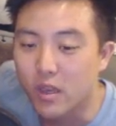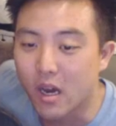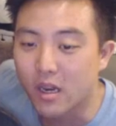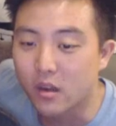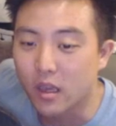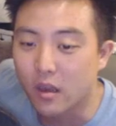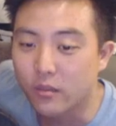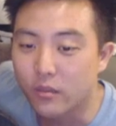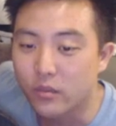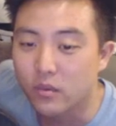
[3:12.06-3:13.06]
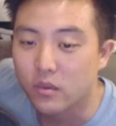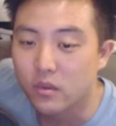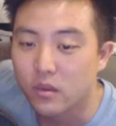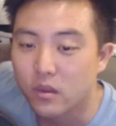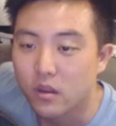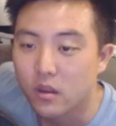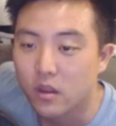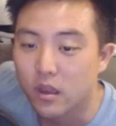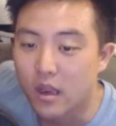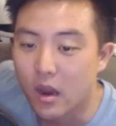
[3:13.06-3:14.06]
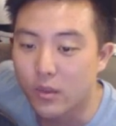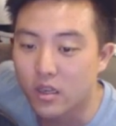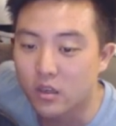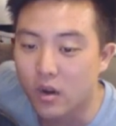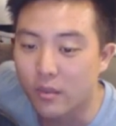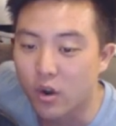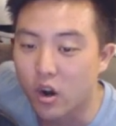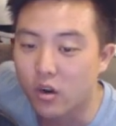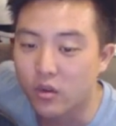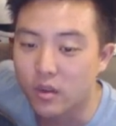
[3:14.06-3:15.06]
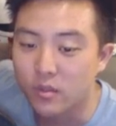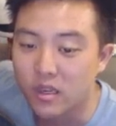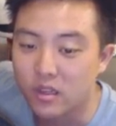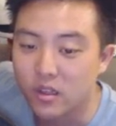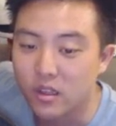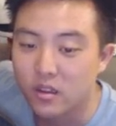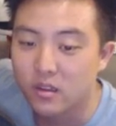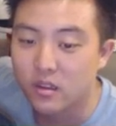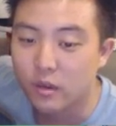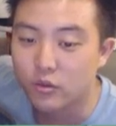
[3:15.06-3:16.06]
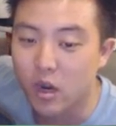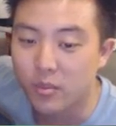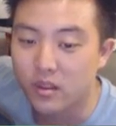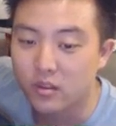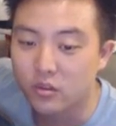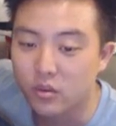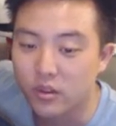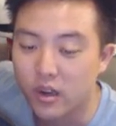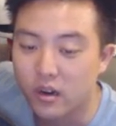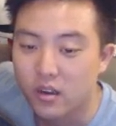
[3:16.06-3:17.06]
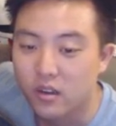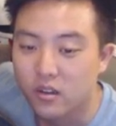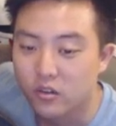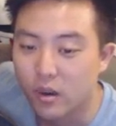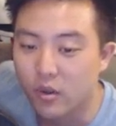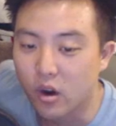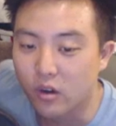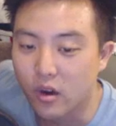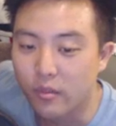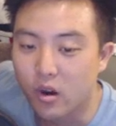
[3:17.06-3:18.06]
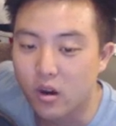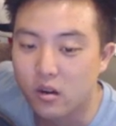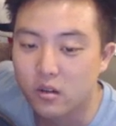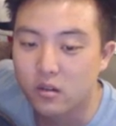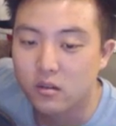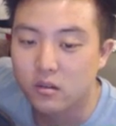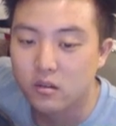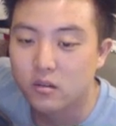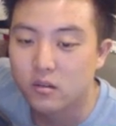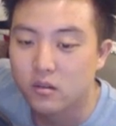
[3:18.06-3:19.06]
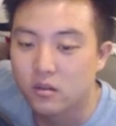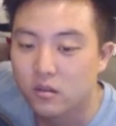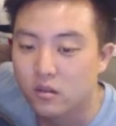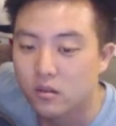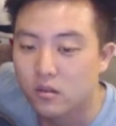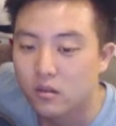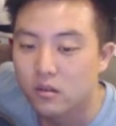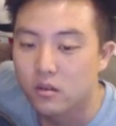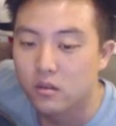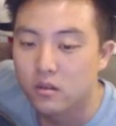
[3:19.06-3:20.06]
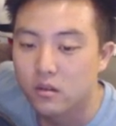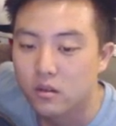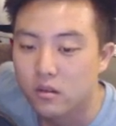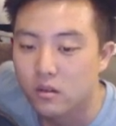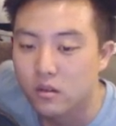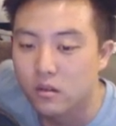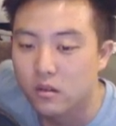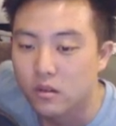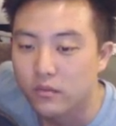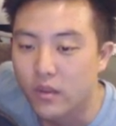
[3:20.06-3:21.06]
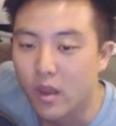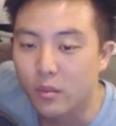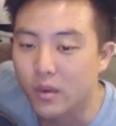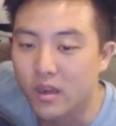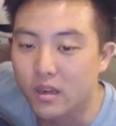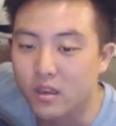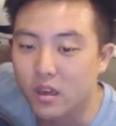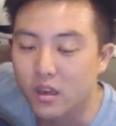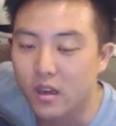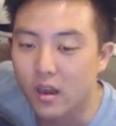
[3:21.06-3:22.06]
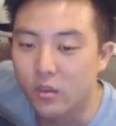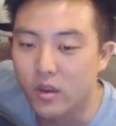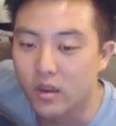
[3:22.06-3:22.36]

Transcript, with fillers: We got it. Okay. Okay, now we need to grab the heart immediately. I'm dropping this tool in there. Let's grab the heart. Grab the heart. Did we cut it? The heart's still beating. Yeah, but we gotta cut it out.